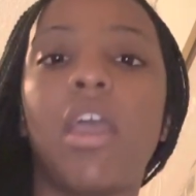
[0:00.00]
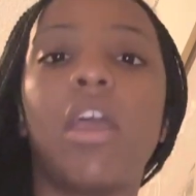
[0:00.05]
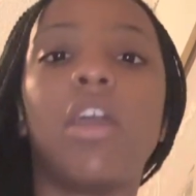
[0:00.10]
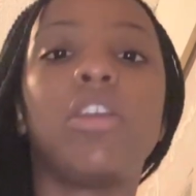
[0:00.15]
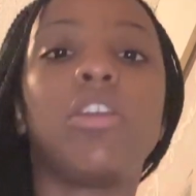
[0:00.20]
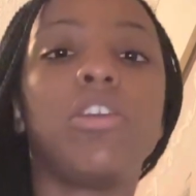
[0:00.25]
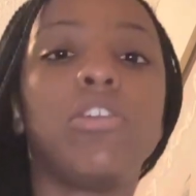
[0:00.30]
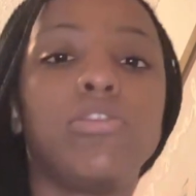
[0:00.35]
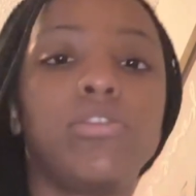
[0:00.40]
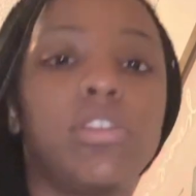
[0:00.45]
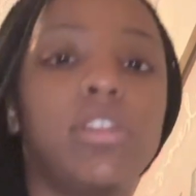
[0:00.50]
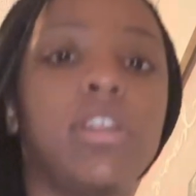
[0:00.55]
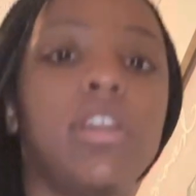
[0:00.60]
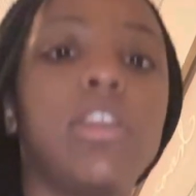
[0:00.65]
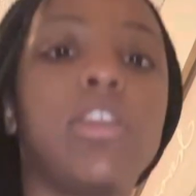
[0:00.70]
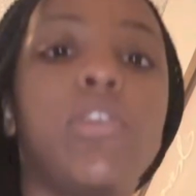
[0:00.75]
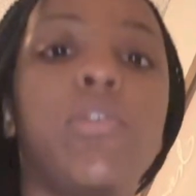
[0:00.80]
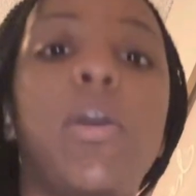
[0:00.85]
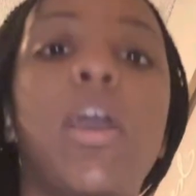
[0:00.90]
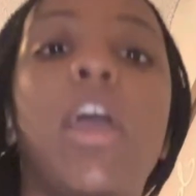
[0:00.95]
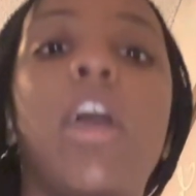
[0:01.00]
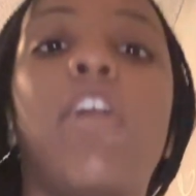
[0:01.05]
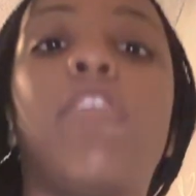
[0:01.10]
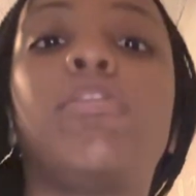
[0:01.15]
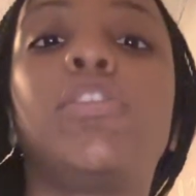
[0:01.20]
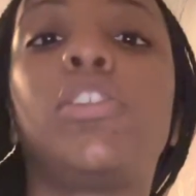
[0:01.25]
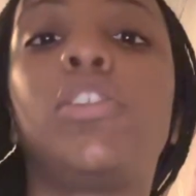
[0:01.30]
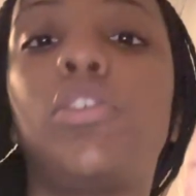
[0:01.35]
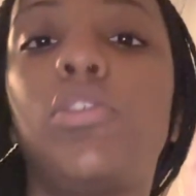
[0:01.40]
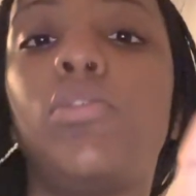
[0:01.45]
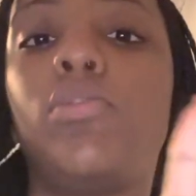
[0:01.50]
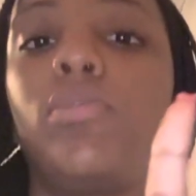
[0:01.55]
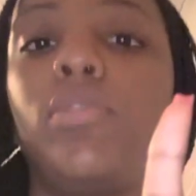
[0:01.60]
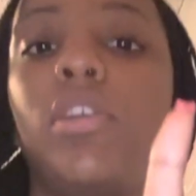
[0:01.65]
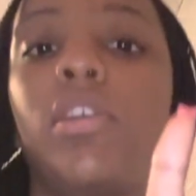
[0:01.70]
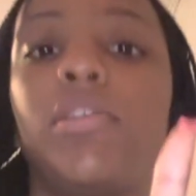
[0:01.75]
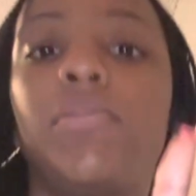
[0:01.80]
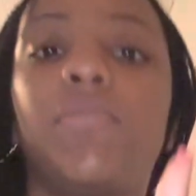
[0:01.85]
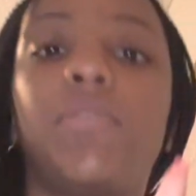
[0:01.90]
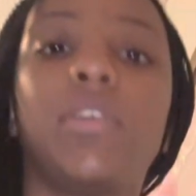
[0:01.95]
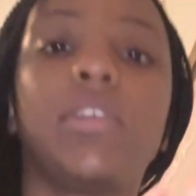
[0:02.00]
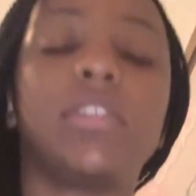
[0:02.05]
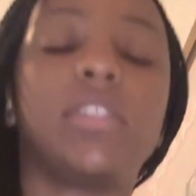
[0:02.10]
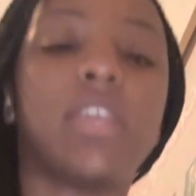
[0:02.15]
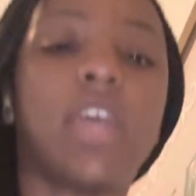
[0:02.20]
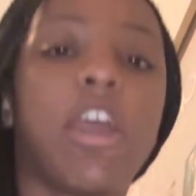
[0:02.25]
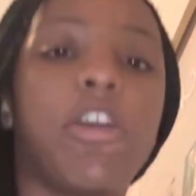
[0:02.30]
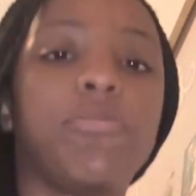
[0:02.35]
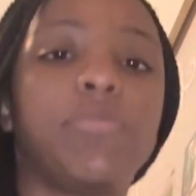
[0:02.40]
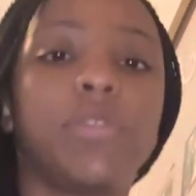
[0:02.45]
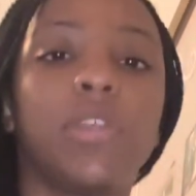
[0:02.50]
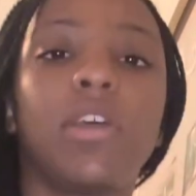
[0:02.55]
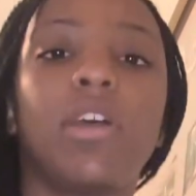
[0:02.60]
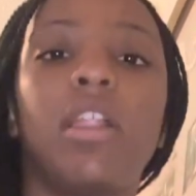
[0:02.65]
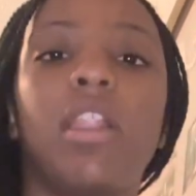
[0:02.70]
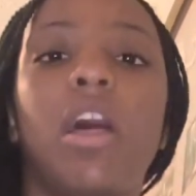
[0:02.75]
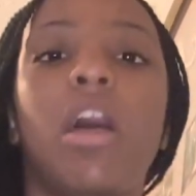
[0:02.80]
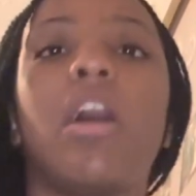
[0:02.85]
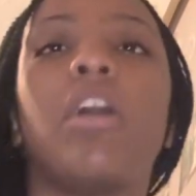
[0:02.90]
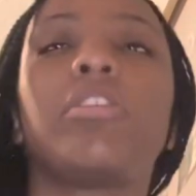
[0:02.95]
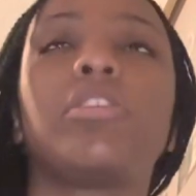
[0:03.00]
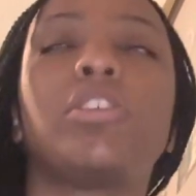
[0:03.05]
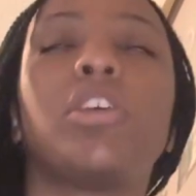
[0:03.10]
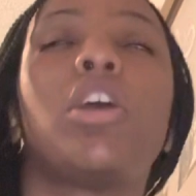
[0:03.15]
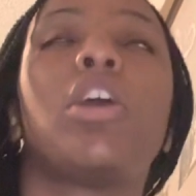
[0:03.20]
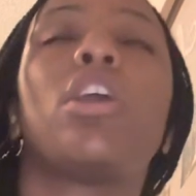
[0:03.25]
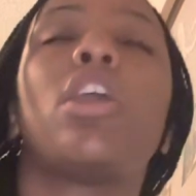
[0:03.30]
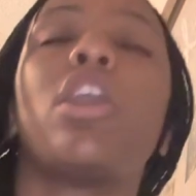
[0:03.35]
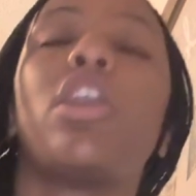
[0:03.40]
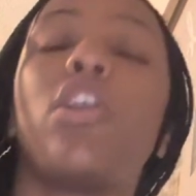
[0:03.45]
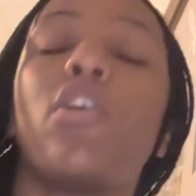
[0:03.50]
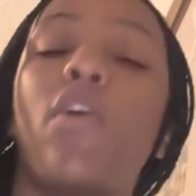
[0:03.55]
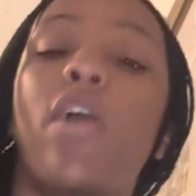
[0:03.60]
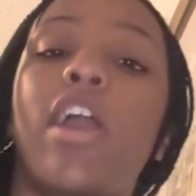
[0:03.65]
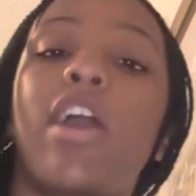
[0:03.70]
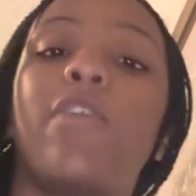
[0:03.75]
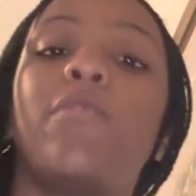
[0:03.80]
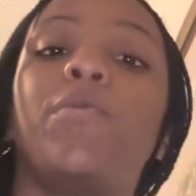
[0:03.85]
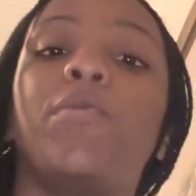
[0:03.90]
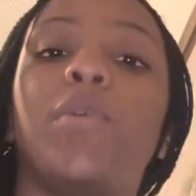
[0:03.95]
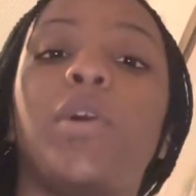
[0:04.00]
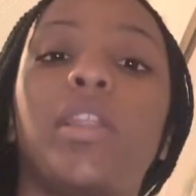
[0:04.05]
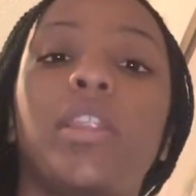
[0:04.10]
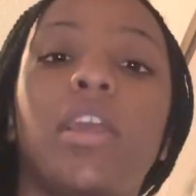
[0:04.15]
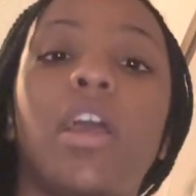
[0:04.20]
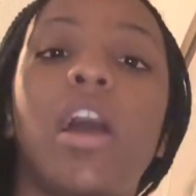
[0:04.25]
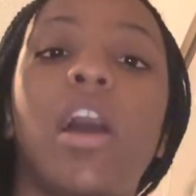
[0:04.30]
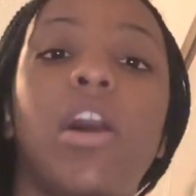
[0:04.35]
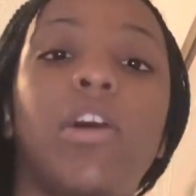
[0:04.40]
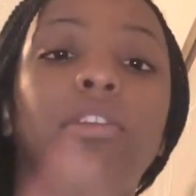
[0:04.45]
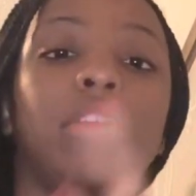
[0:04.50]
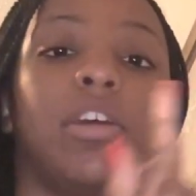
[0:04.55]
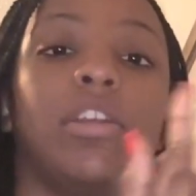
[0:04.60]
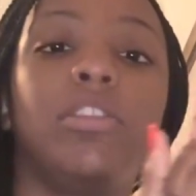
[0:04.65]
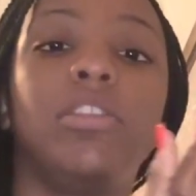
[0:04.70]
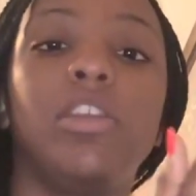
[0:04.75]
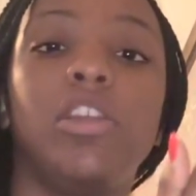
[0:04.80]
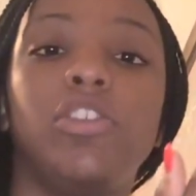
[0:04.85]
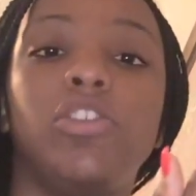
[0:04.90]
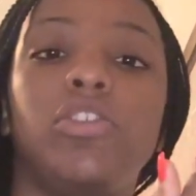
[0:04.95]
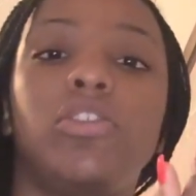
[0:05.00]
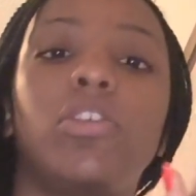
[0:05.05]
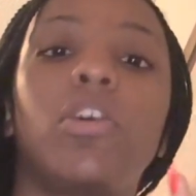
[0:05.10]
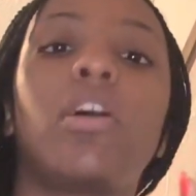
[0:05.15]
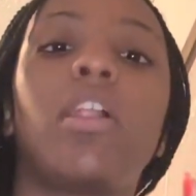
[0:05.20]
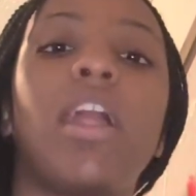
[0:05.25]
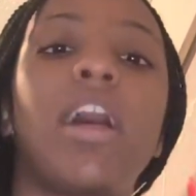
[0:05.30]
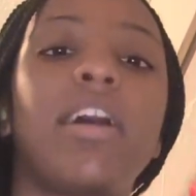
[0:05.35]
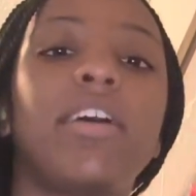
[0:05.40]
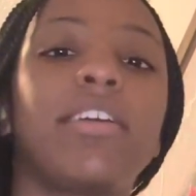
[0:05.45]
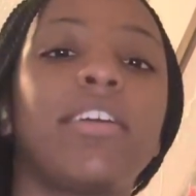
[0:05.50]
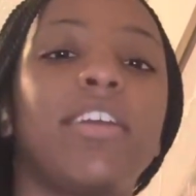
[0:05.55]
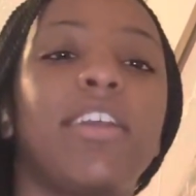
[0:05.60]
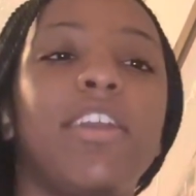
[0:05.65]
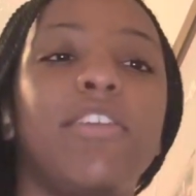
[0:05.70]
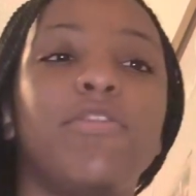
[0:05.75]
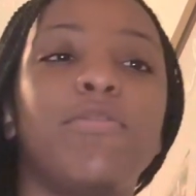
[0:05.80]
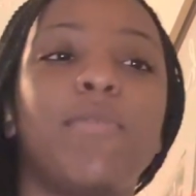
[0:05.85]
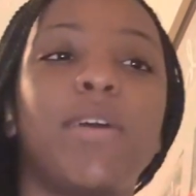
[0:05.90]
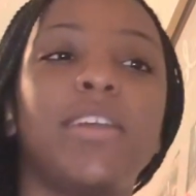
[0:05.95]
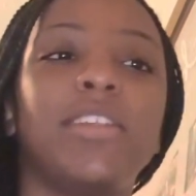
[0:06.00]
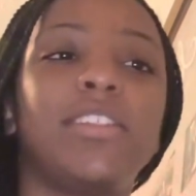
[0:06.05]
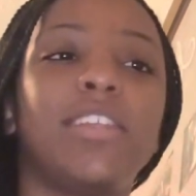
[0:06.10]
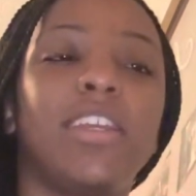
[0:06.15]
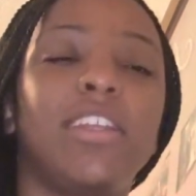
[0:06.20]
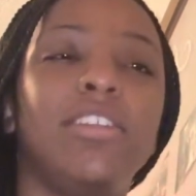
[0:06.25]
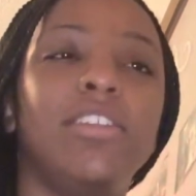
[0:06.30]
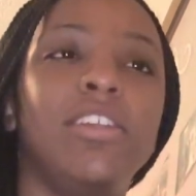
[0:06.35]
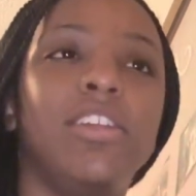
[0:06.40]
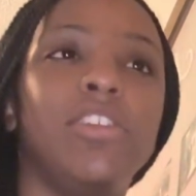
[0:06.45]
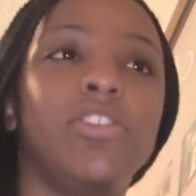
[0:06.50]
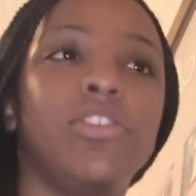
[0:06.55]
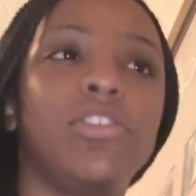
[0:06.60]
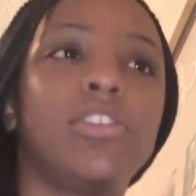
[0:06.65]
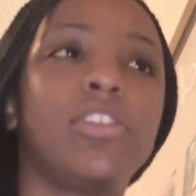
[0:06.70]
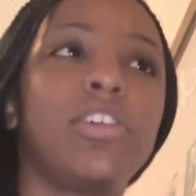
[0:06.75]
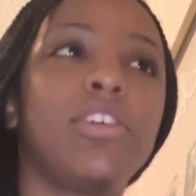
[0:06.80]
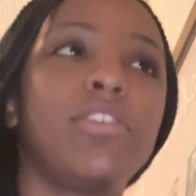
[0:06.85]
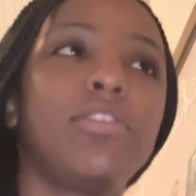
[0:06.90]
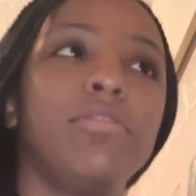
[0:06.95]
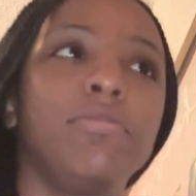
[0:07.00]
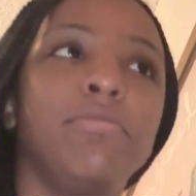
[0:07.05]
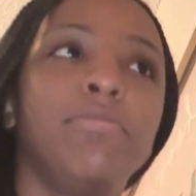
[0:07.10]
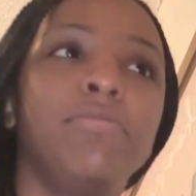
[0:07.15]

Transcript: Usually you have two different types of clocks. You have one called a digital clock. Everybody say digital.